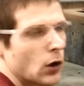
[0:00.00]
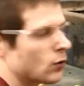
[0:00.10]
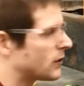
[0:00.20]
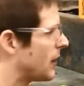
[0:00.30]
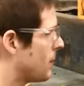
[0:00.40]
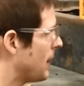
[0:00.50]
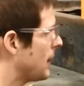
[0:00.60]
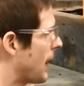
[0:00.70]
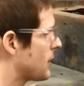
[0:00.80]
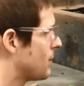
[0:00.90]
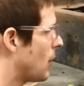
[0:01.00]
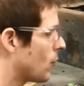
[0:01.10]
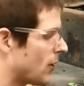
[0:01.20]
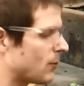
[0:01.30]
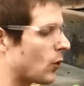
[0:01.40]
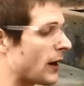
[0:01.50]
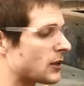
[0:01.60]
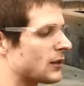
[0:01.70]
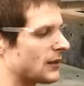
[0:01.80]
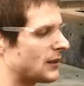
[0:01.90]
holes need to be to actually bolt on, but we're
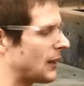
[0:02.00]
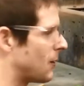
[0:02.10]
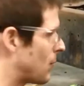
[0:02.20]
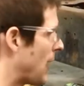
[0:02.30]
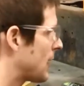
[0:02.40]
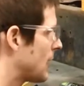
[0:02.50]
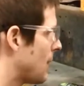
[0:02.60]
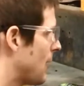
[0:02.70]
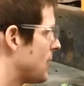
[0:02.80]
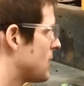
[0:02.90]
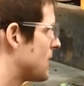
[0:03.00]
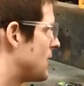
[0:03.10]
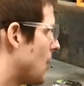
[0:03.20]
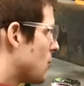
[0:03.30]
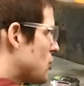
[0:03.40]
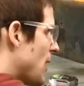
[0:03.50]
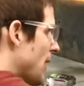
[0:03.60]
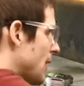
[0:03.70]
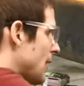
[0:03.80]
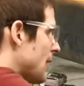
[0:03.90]
actually going to stick the bracket up there and just double
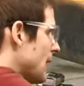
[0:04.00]
check